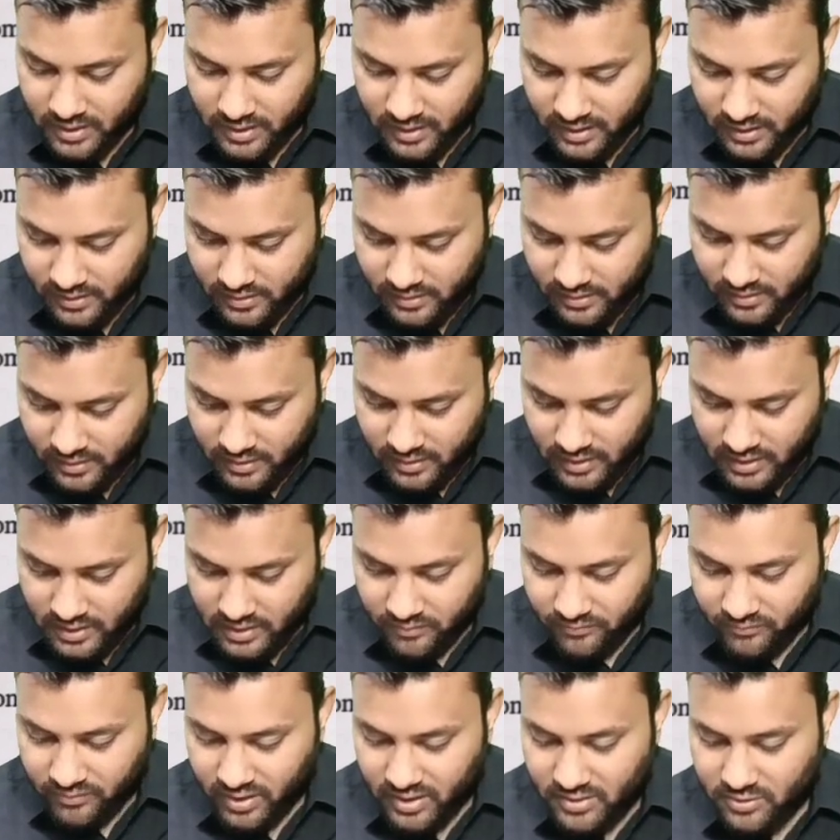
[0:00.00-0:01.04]

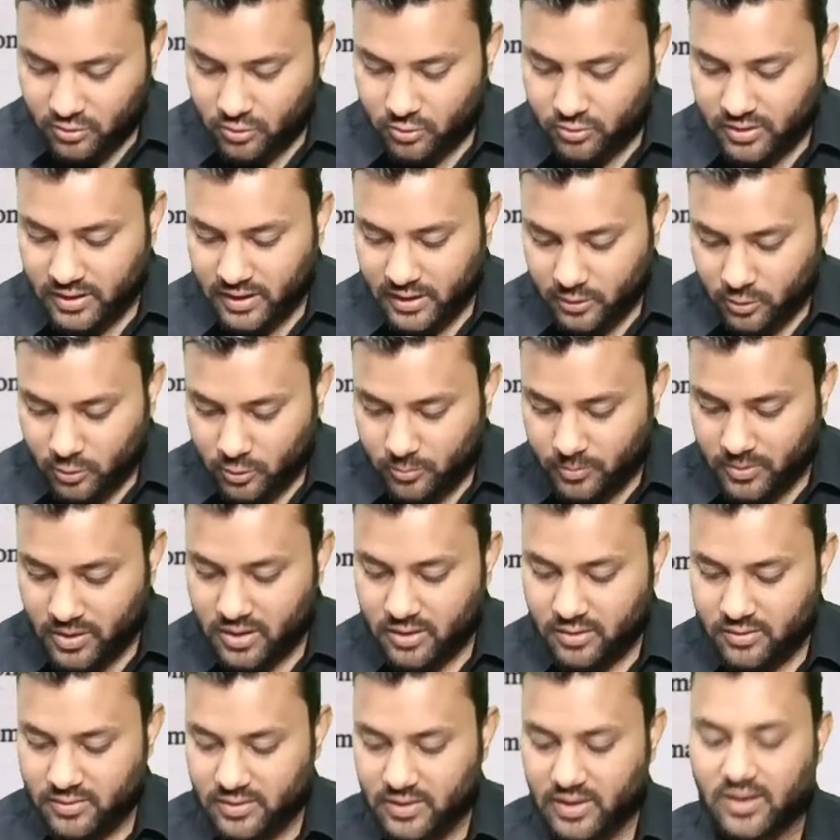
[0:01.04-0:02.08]

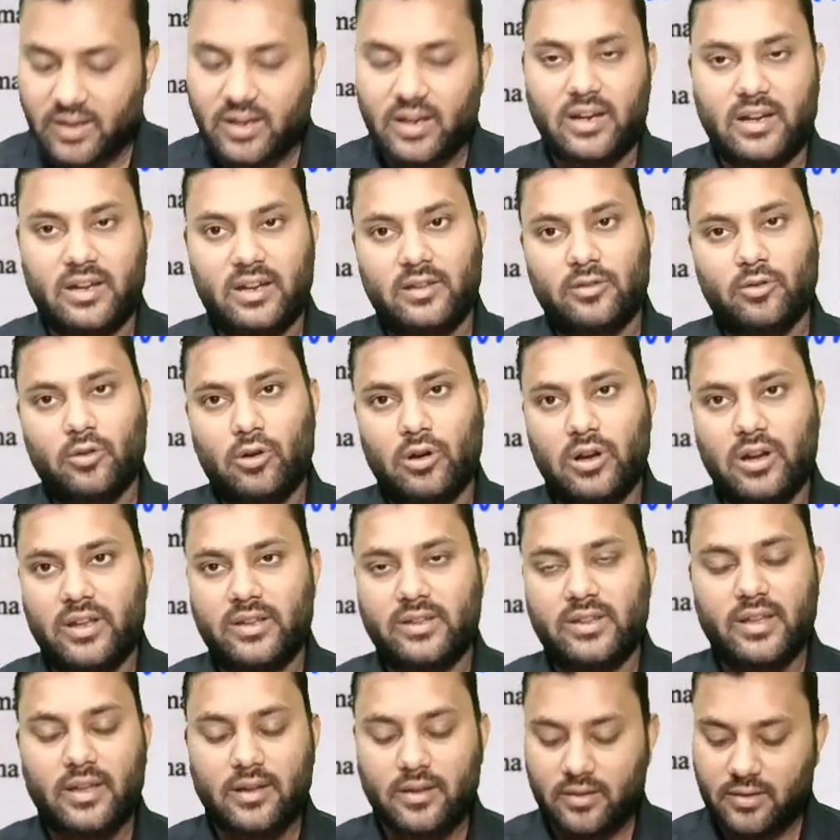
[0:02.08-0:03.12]
lymphangiosarcoma, then it is called
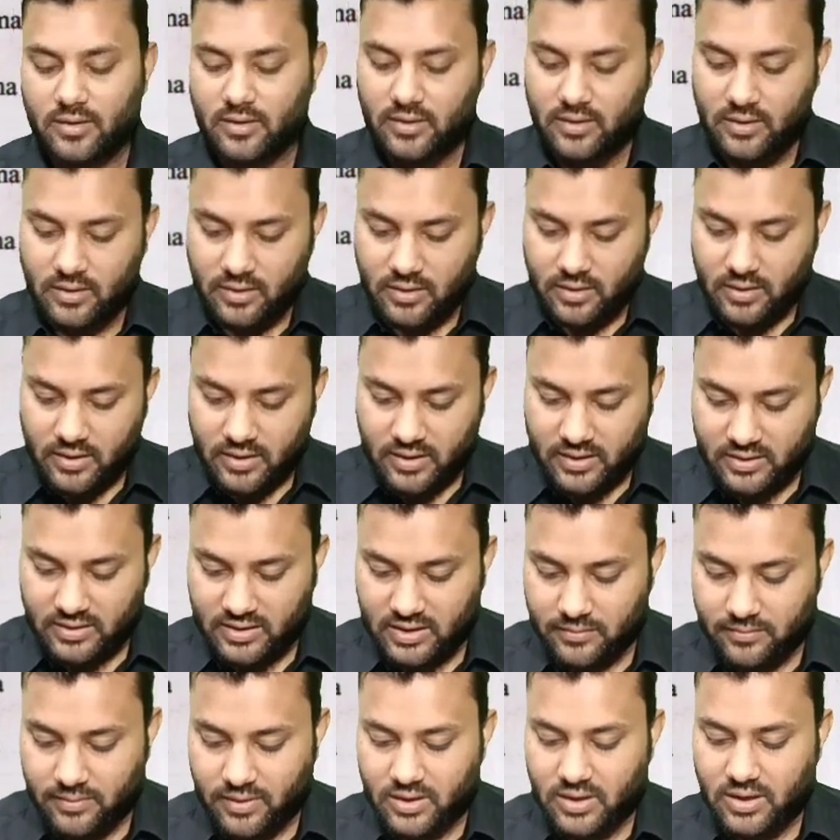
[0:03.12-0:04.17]
as the
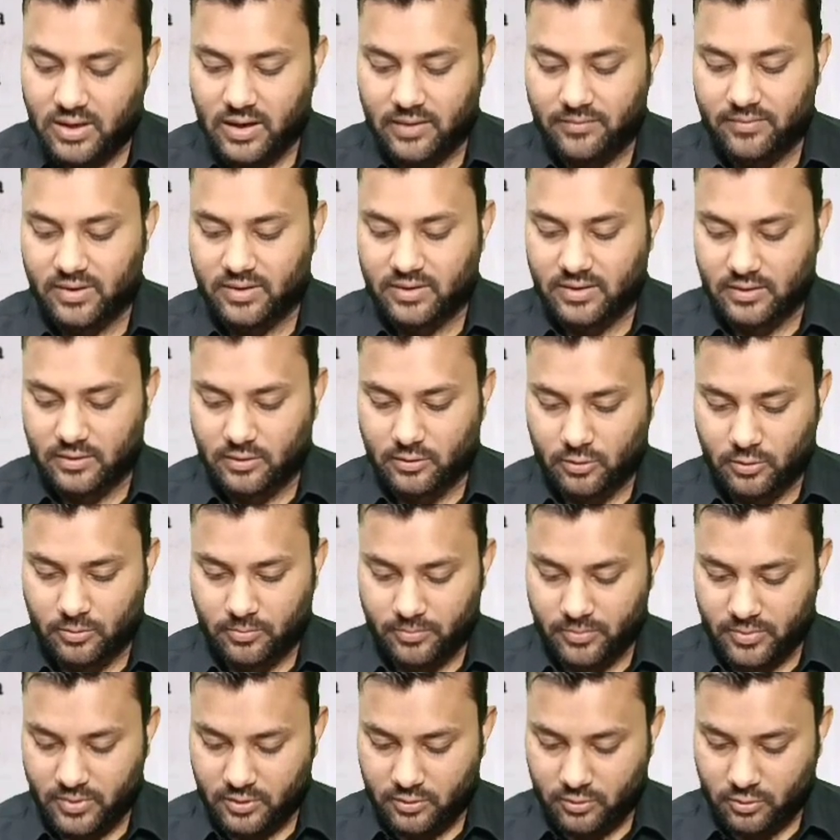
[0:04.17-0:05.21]
Stewart-Trevis
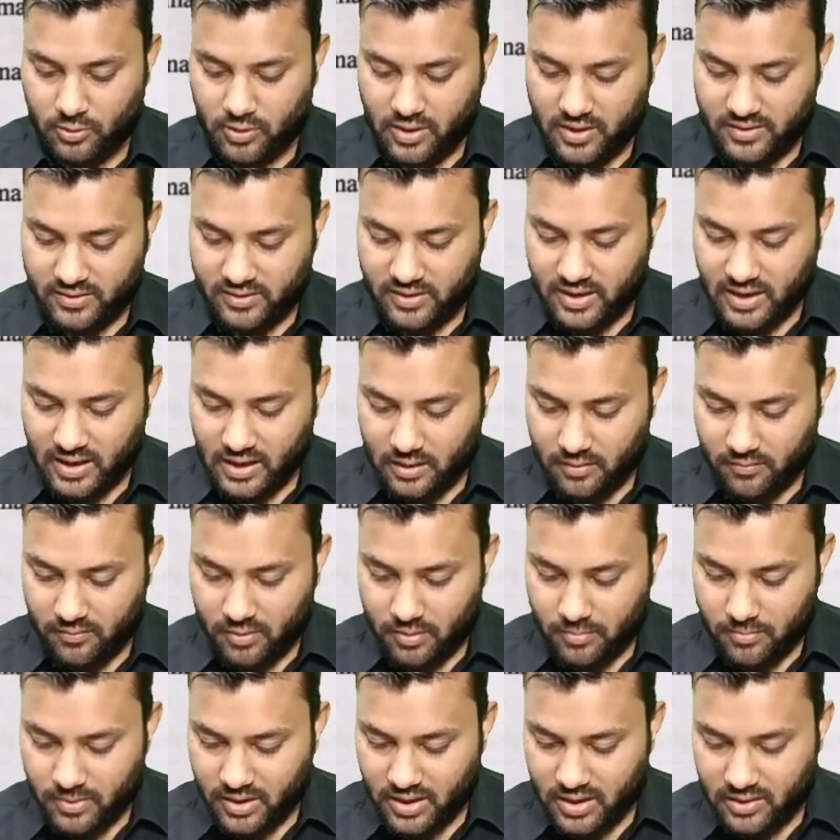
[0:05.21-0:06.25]
syndrome. So answer here
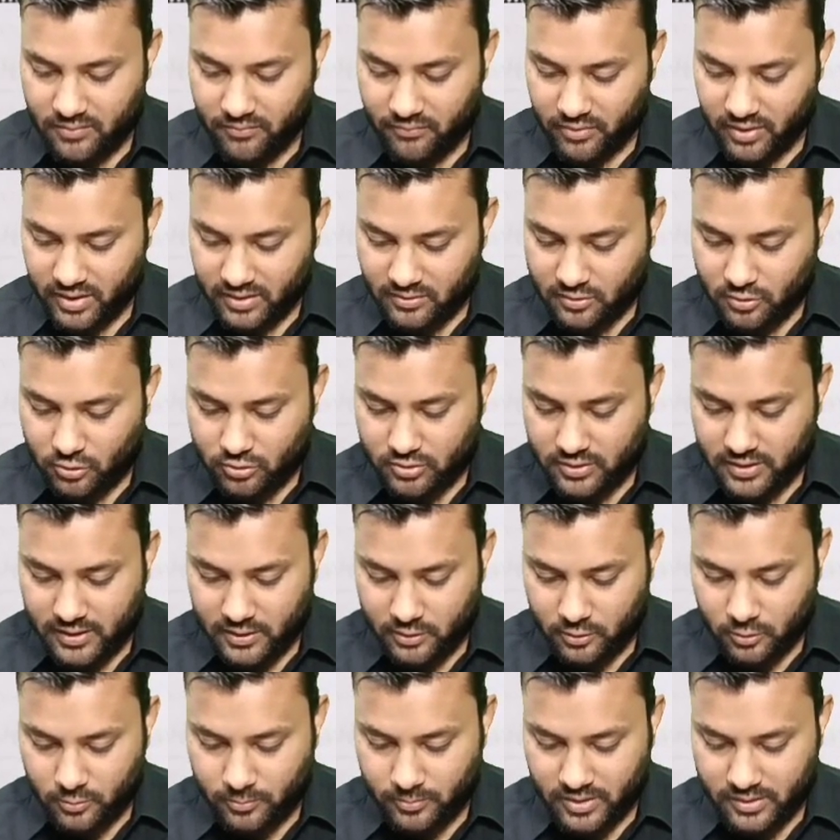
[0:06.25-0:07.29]
will be
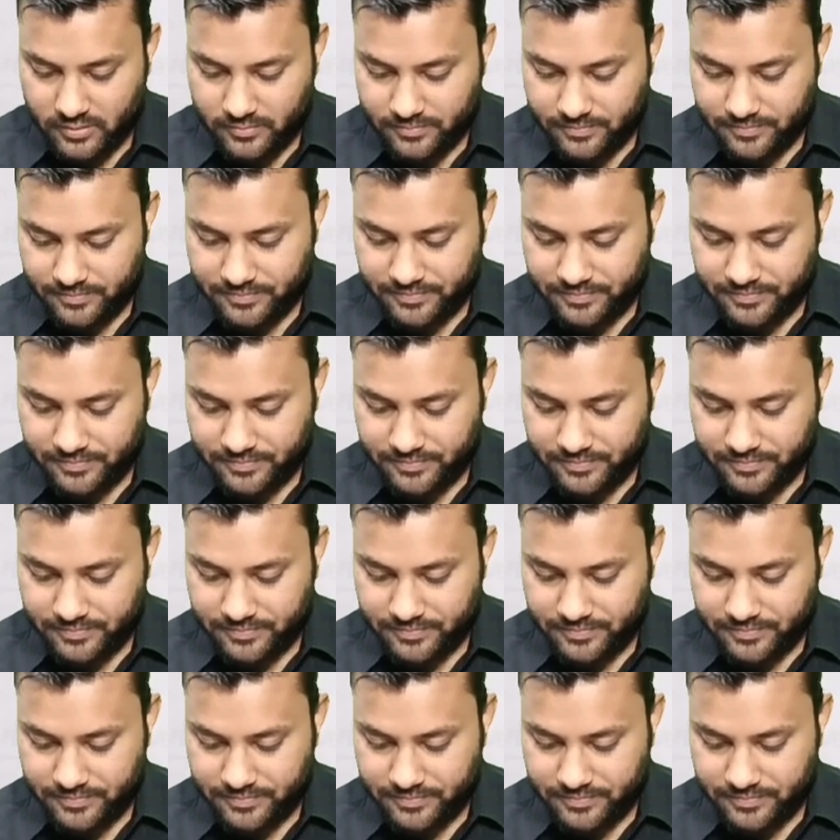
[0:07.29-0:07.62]
lymphangiosarcoma.